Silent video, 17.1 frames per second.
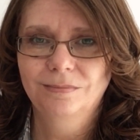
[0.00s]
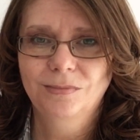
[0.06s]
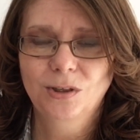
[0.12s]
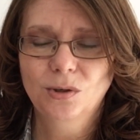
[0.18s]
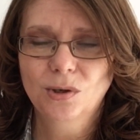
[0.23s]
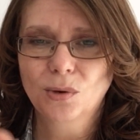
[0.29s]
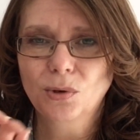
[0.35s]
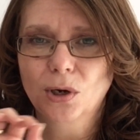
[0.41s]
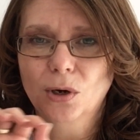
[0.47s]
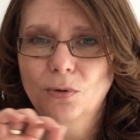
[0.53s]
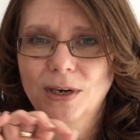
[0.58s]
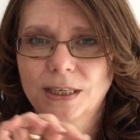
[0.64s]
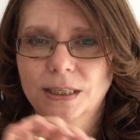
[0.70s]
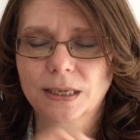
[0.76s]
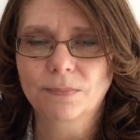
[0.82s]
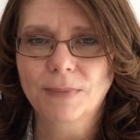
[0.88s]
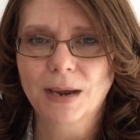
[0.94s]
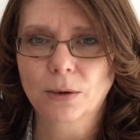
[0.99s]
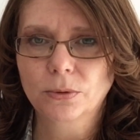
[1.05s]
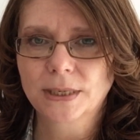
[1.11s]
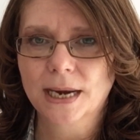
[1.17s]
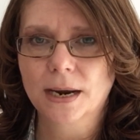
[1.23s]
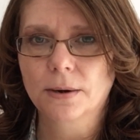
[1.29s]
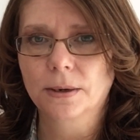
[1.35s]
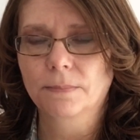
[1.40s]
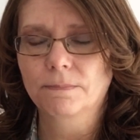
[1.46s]
You don't go into
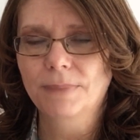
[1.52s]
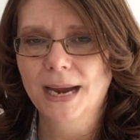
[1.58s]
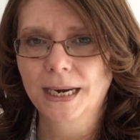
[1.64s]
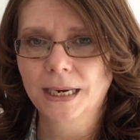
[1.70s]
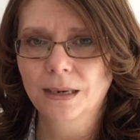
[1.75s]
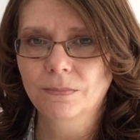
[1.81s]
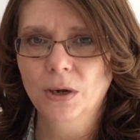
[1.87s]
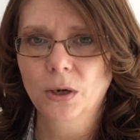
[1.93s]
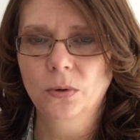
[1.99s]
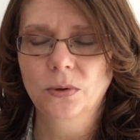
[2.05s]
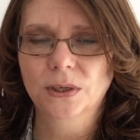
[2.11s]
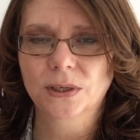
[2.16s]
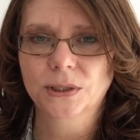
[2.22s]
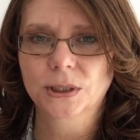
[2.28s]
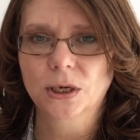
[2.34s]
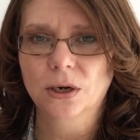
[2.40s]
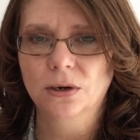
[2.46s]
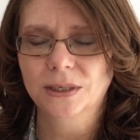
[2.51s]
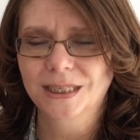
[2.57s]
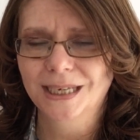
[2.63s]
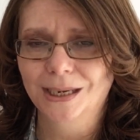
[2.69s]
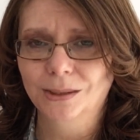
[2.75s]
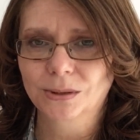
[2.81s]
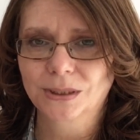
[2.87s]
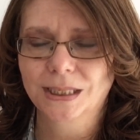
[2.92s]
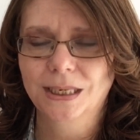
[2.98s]
meltdown and panic mode and start
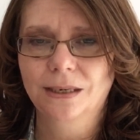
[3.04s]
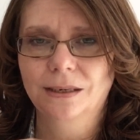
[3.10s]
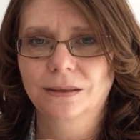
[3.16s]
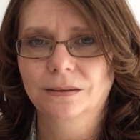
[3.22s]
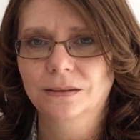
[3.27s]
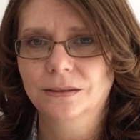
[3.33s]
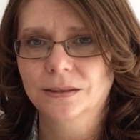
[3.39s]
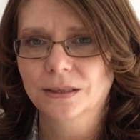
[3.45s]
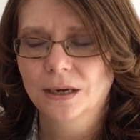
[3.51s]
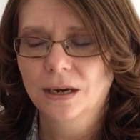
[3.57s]
doubting and